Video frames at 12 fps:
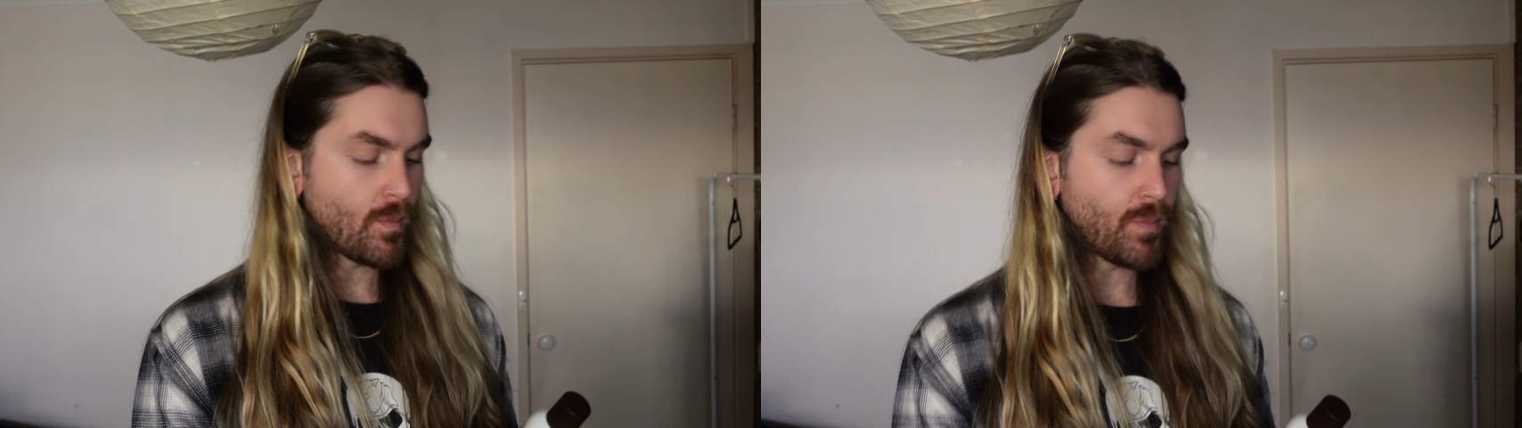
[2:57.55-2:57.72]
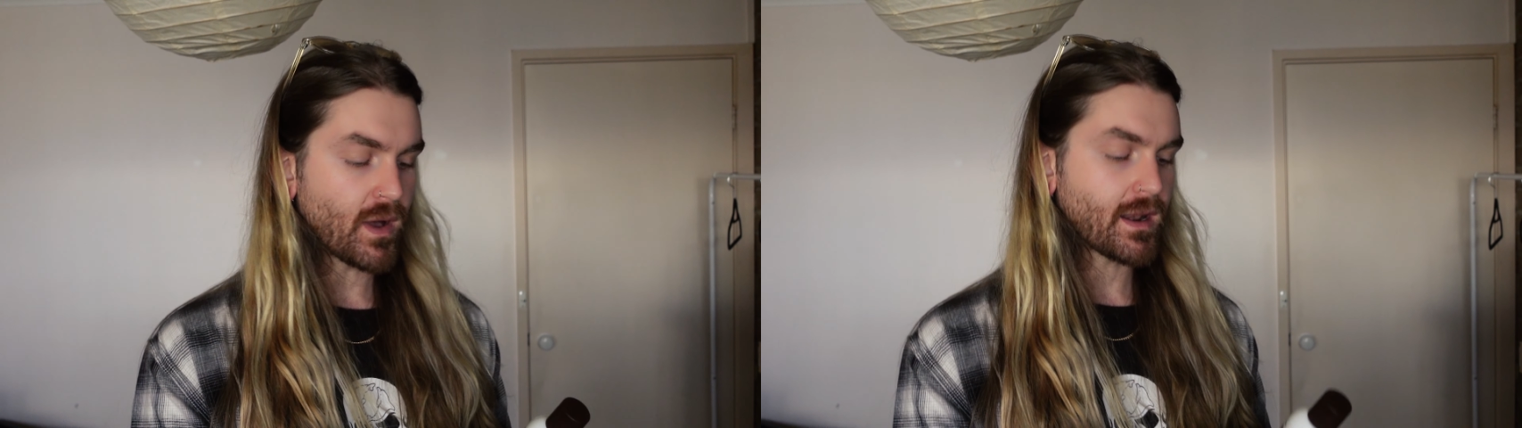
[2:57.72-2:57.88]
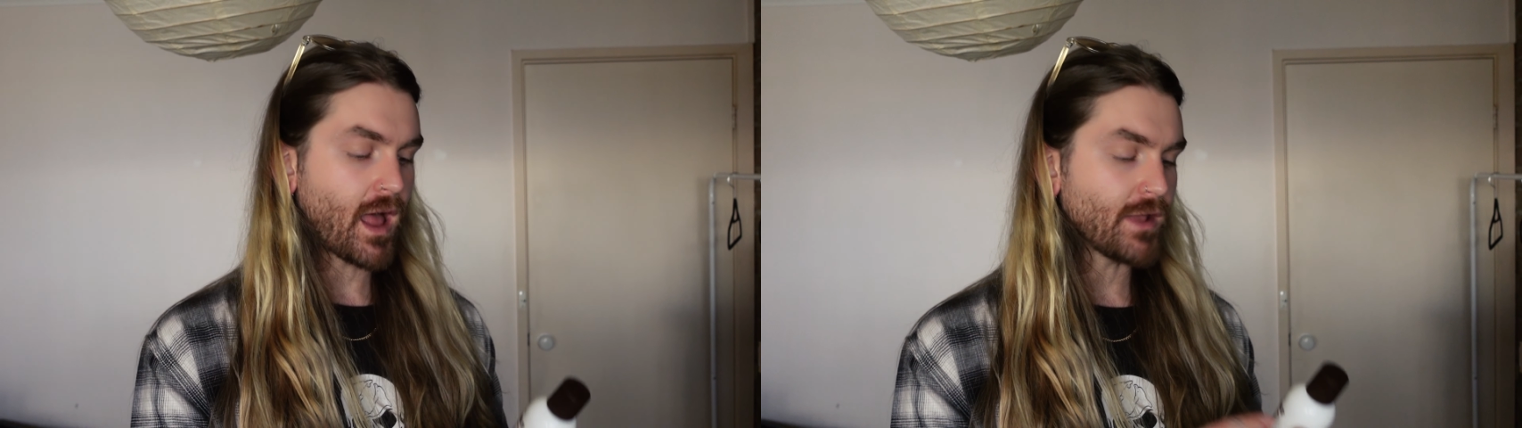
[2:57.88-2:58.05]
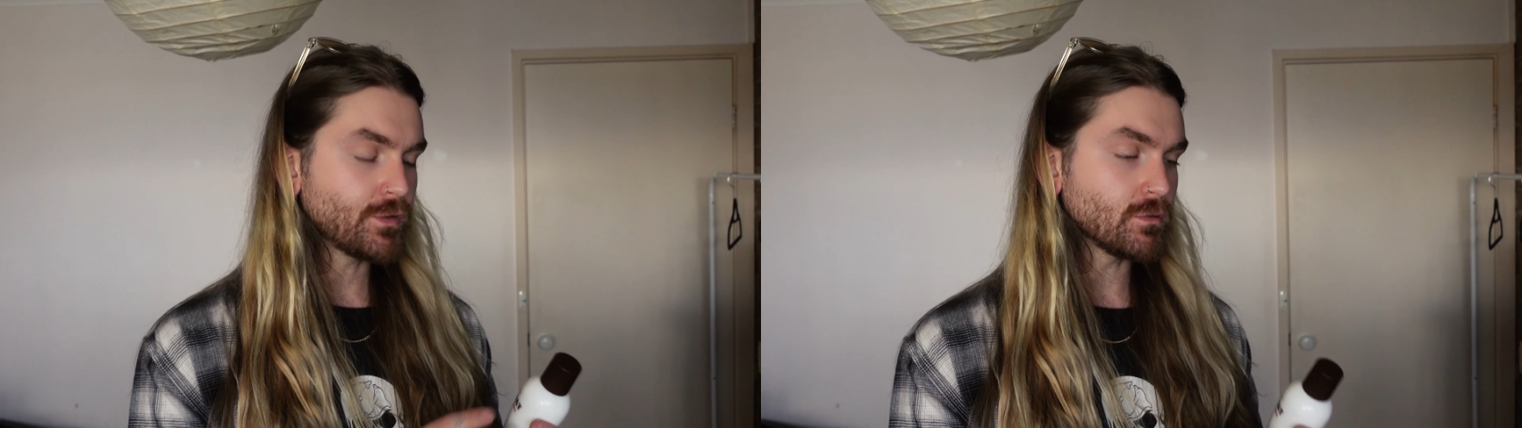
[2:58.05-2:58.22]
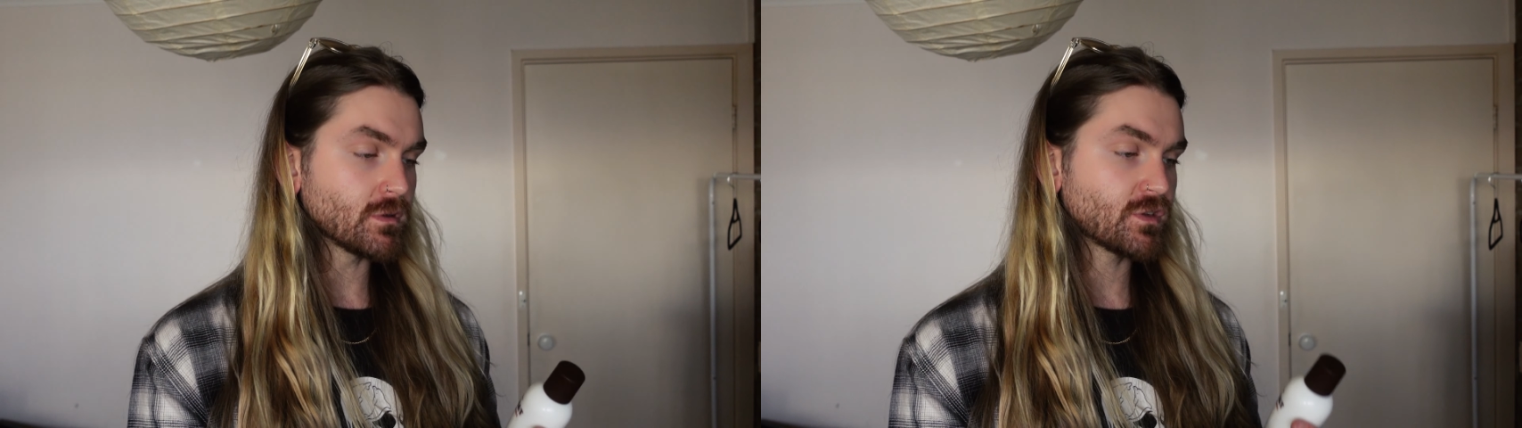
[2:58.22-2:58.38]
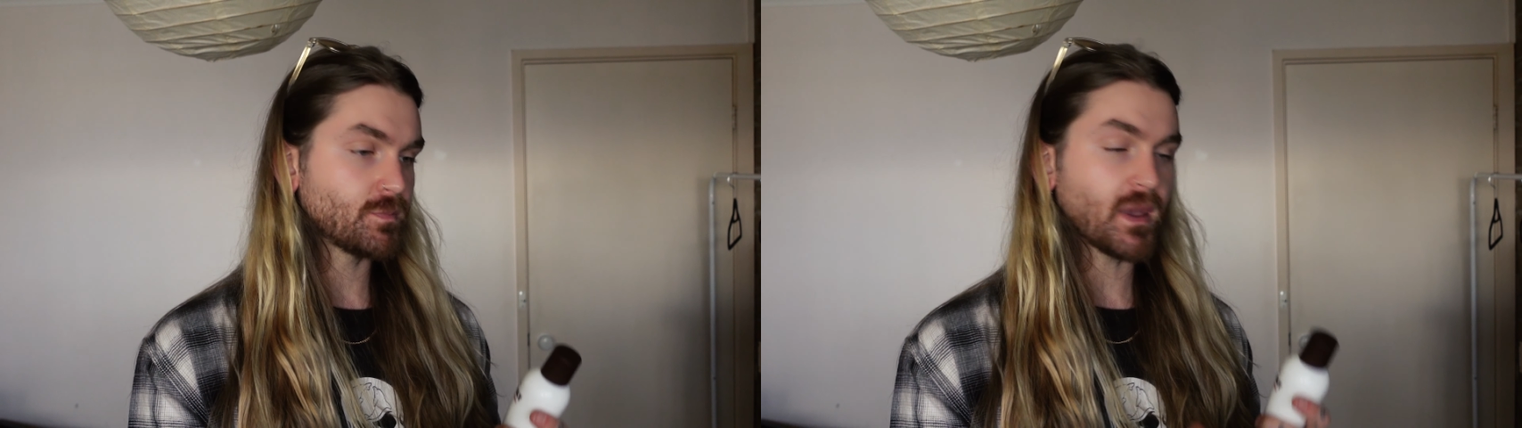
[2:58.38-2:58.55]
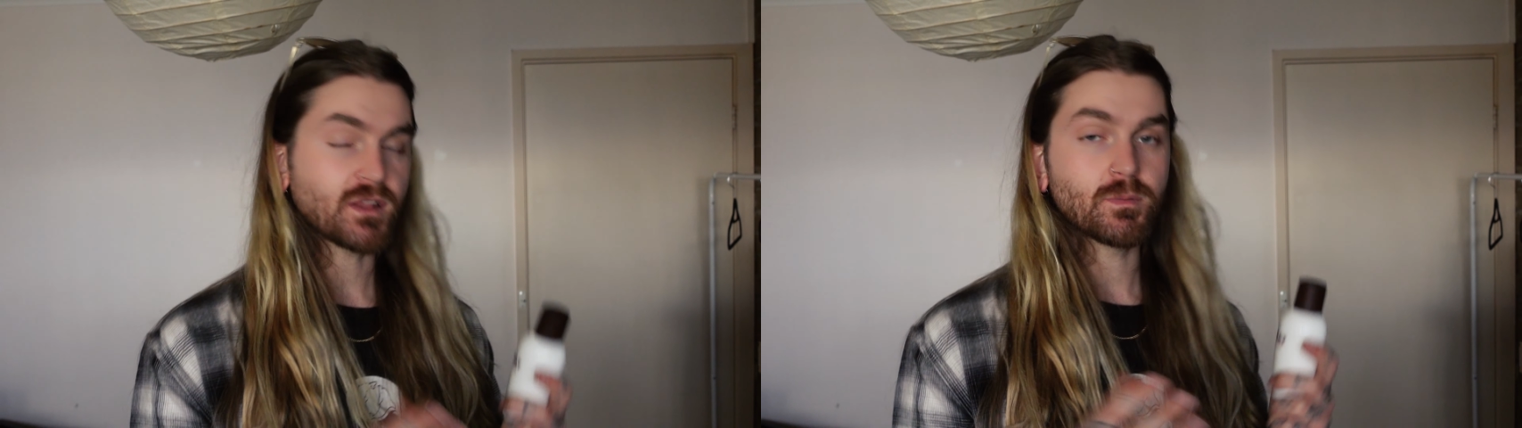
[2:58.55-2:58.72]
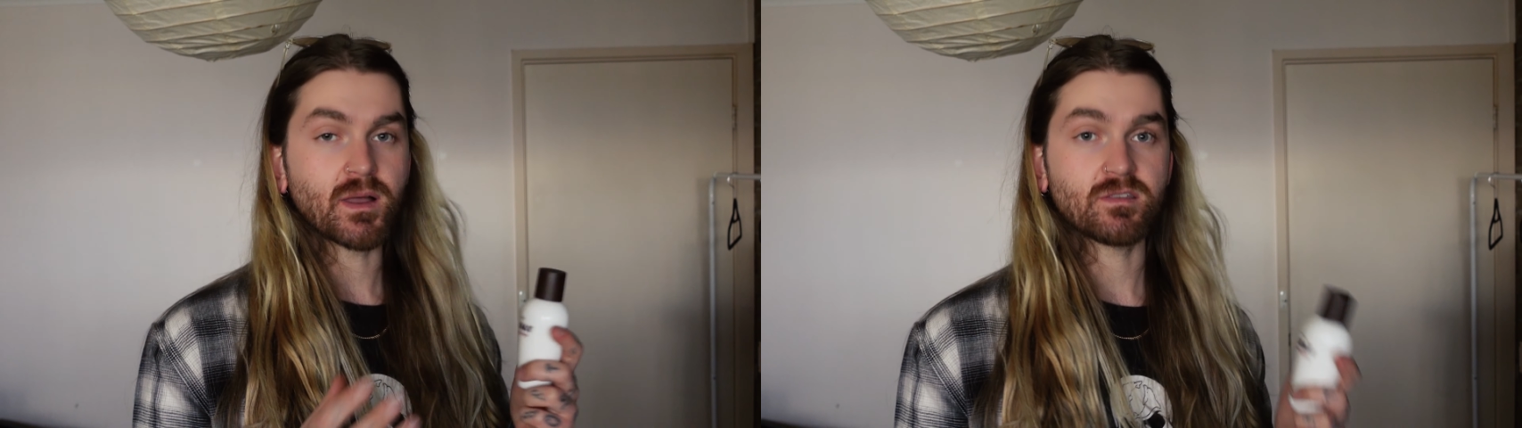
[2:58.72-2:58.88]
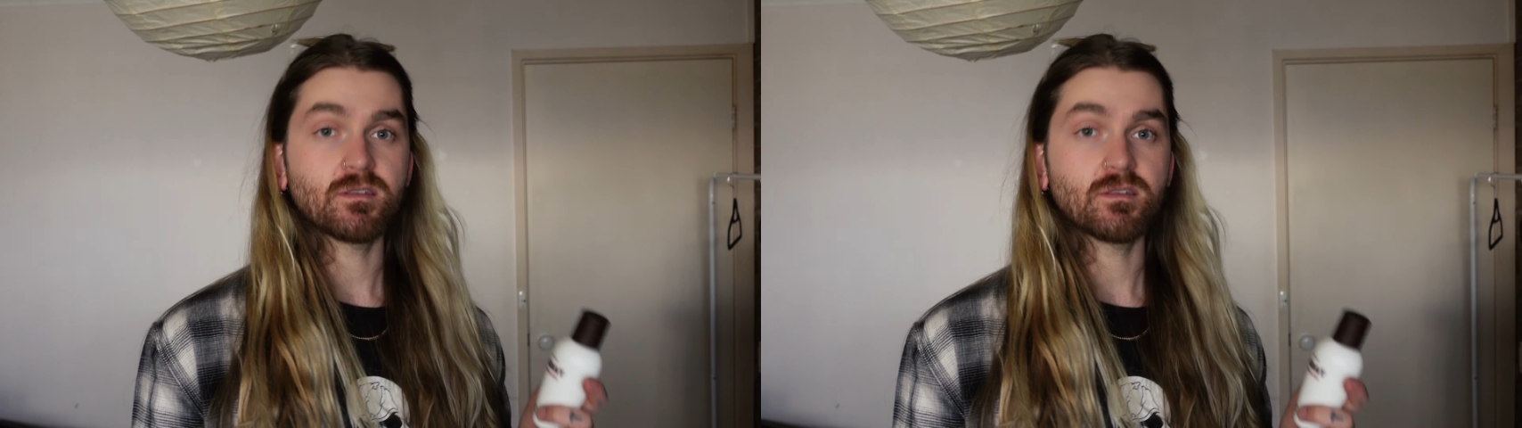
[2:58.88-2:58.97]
but I do expect about